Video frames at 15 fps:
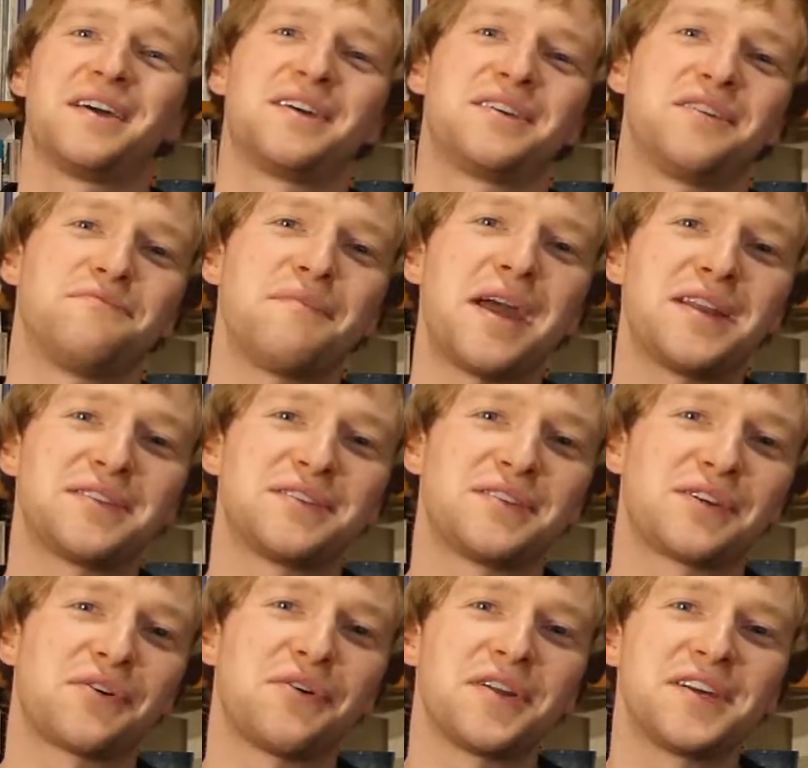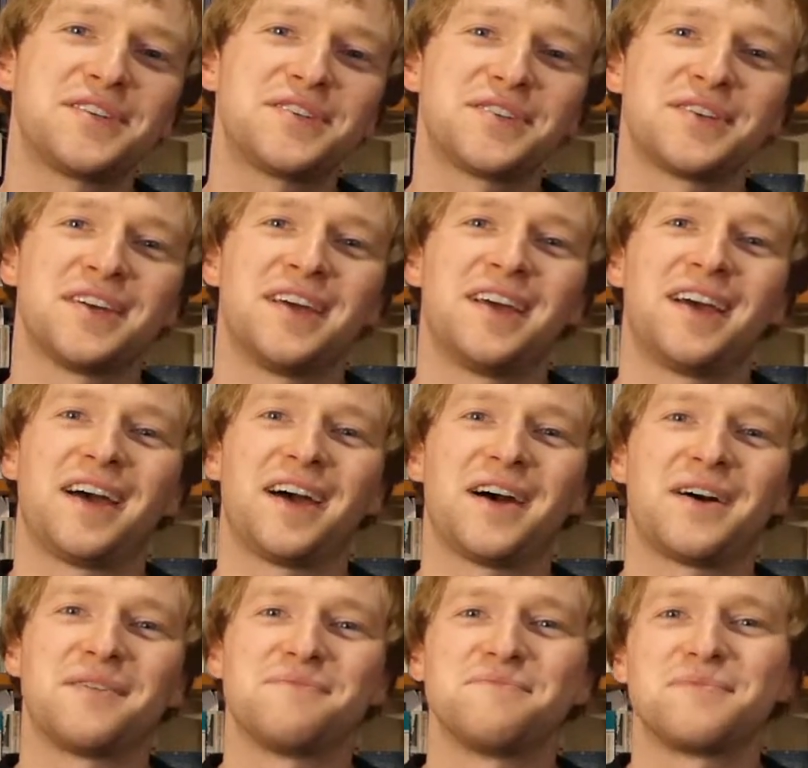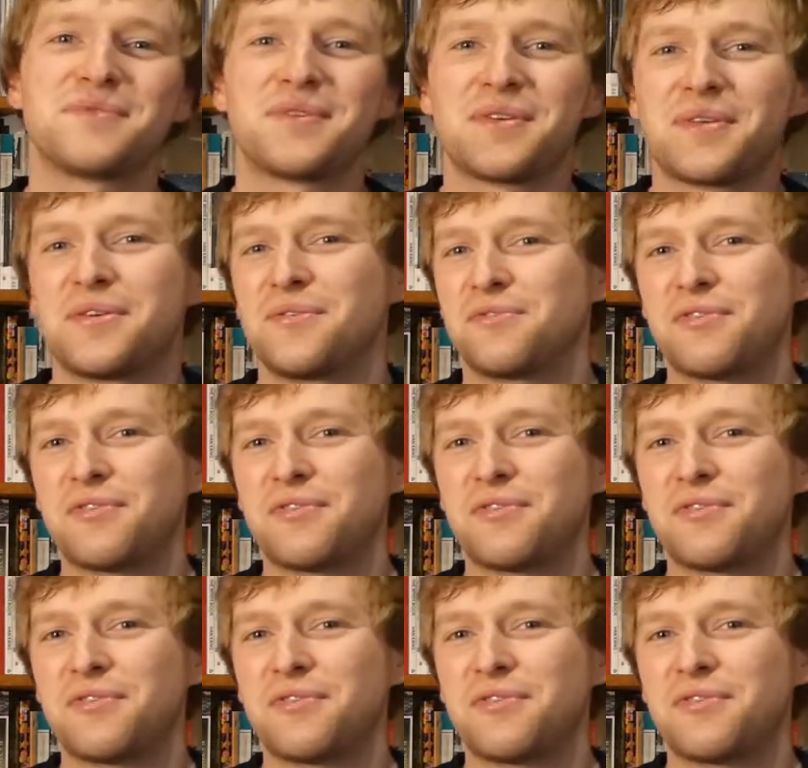You've made it to the college, your